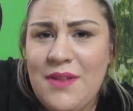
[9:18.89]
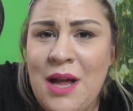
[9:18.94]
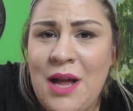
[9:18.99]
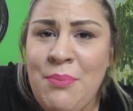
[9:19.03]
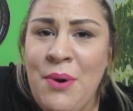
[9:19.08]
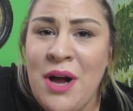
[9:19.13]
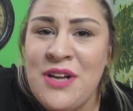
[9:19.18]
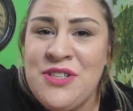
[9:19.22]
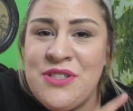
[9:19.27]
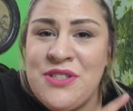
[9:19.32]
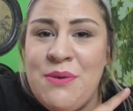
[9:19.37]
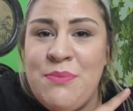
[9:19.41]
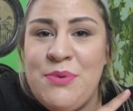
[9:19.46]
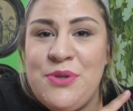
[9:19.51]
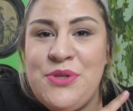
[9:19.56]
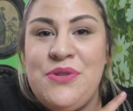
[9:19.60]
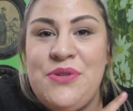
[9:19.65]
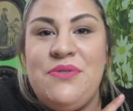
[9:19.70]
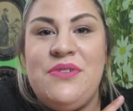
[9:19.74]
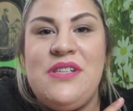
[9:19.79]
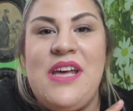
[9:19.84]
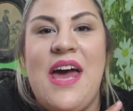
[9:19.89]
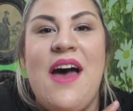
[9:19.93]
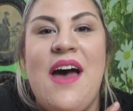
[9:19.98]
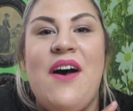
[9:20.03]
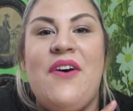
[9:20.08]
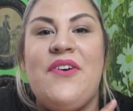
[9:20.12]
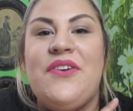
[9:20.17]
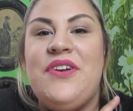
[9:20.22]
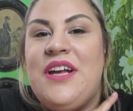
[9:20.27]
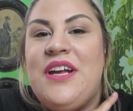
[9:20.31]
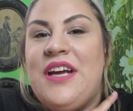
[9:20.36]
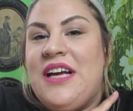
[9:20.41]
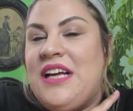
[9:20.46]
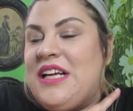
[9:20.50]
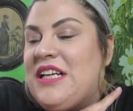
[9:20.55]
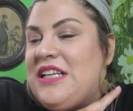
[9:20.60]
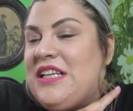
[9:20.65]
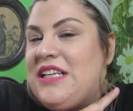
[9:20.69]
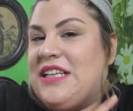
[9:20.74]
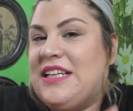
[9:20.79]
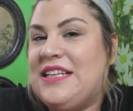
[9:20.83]
Project number 2 down.
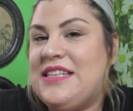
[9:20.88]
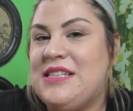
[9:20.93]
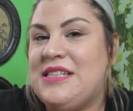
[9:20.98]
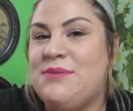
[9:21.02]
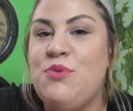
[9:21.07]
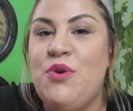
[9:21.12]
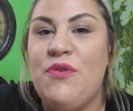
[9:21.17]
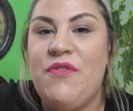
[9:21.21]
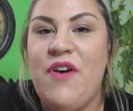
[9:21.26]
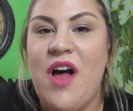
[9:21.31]
Let's move